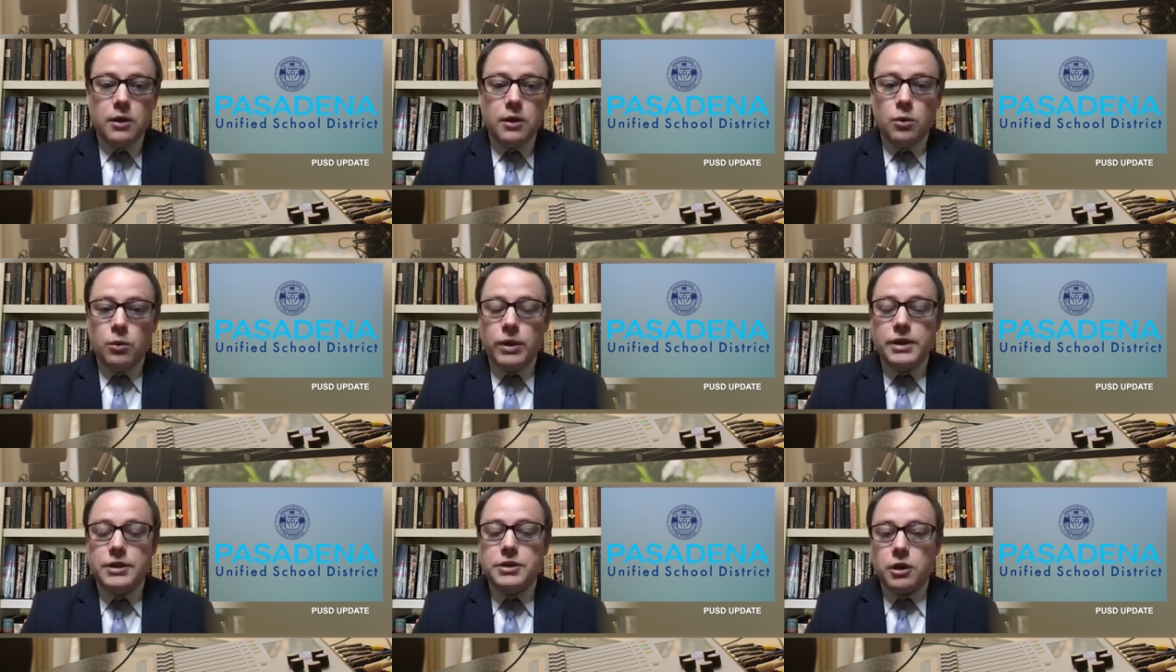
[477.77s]

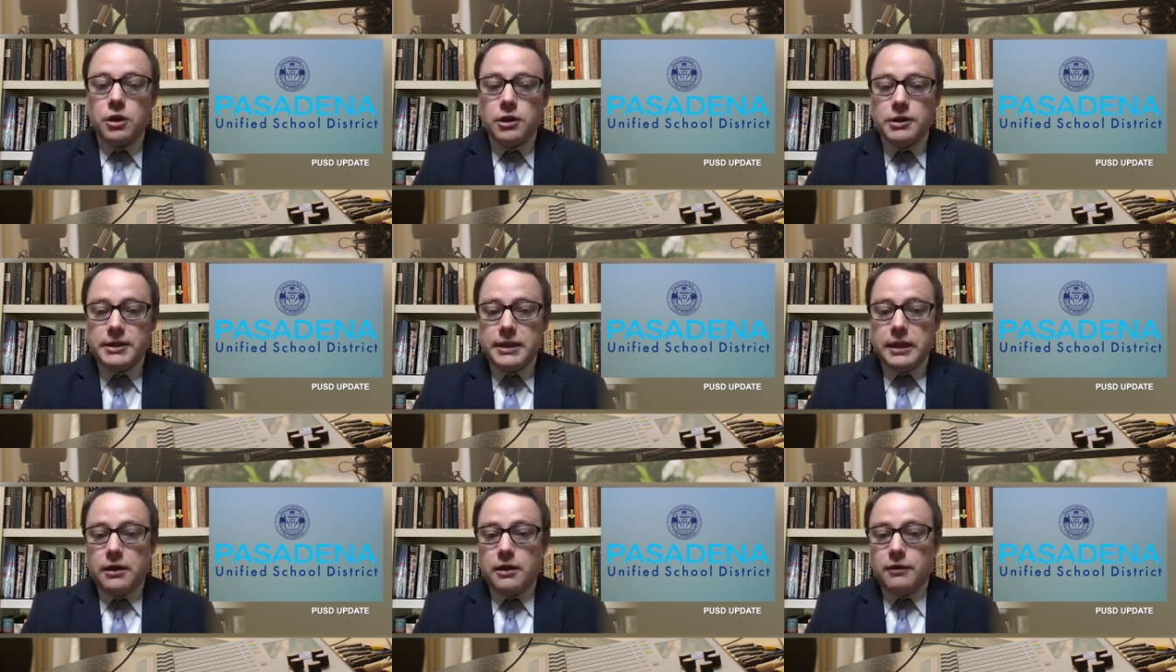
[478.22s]
which Art
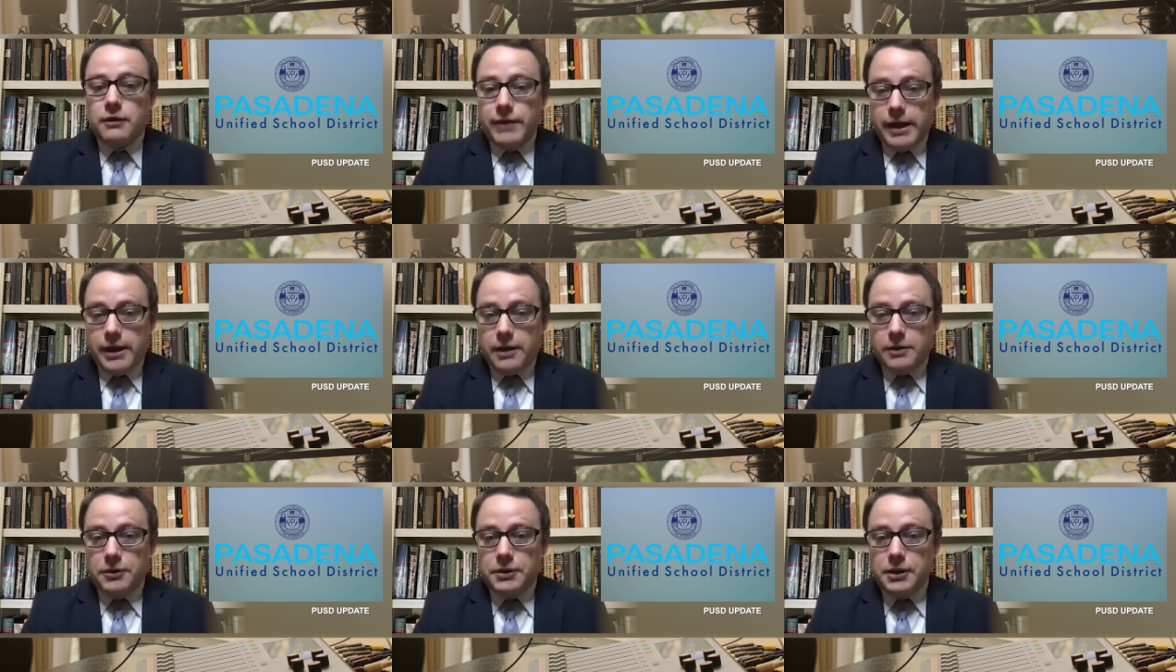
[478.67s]
Center
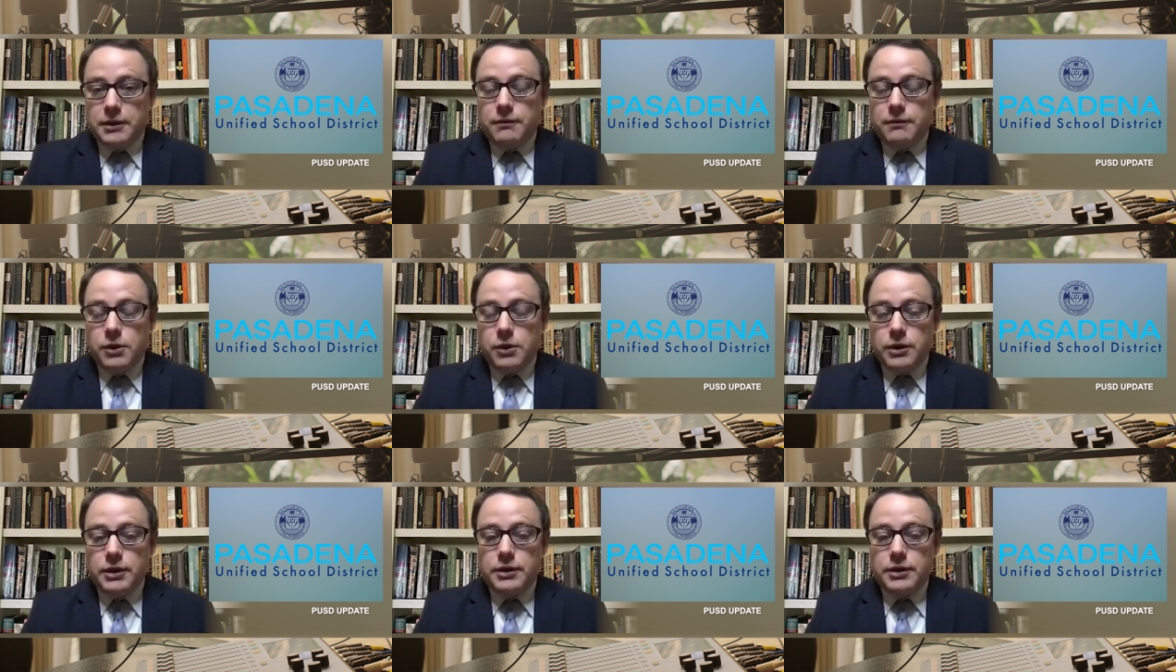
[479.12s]
faculty
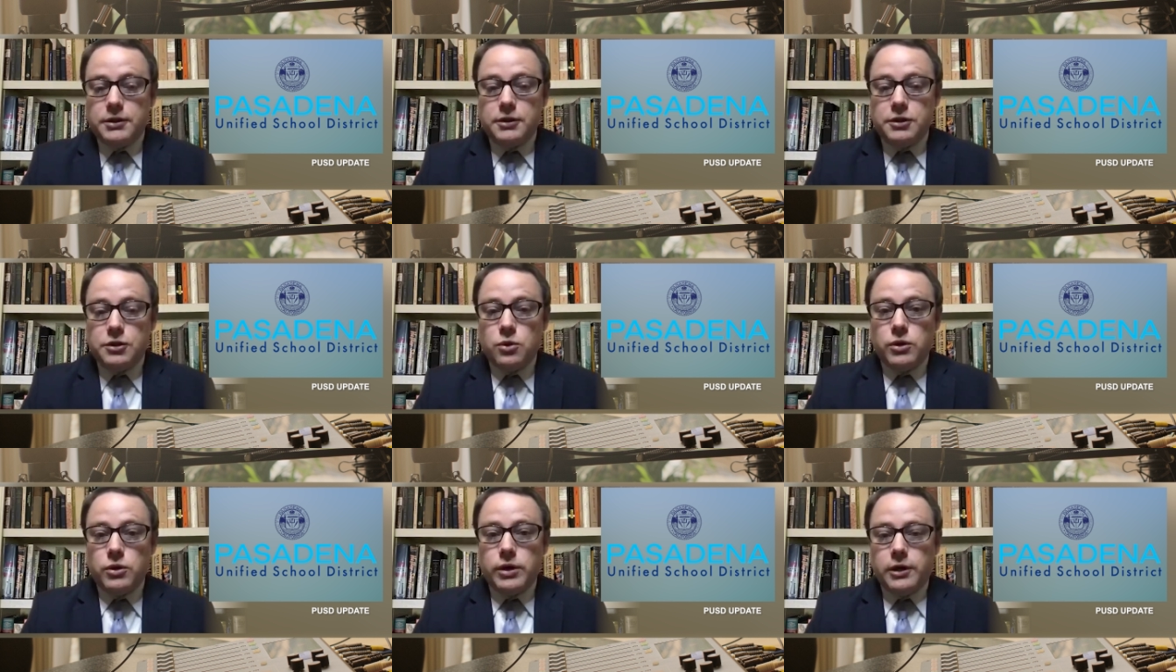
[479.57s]
voted to
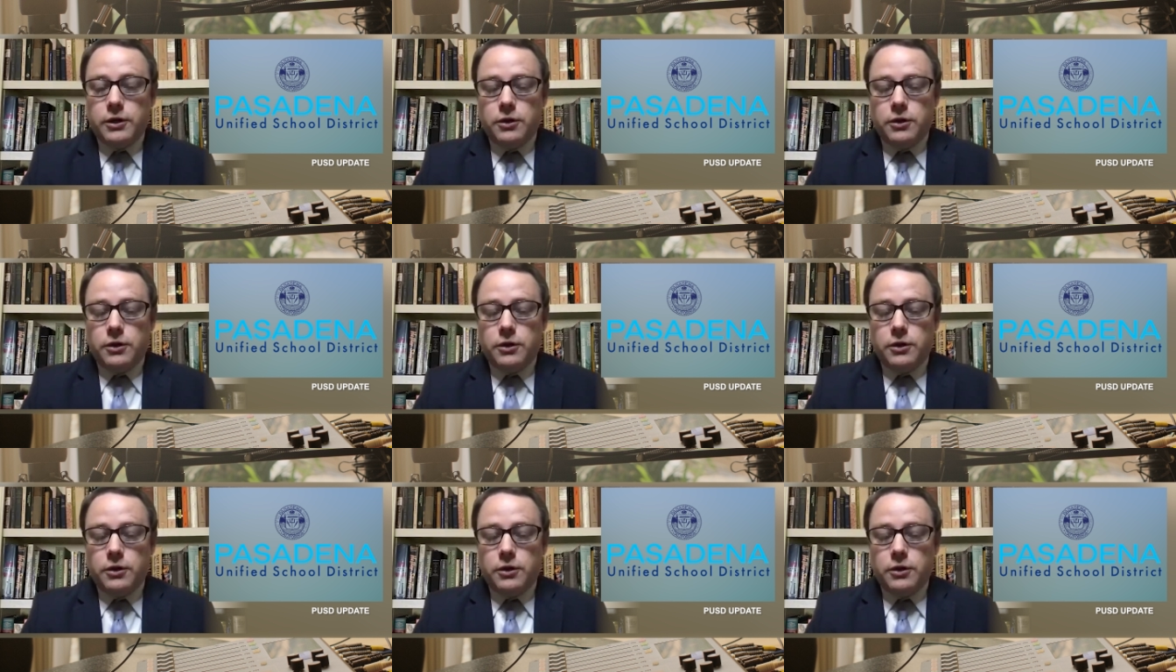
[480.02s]
join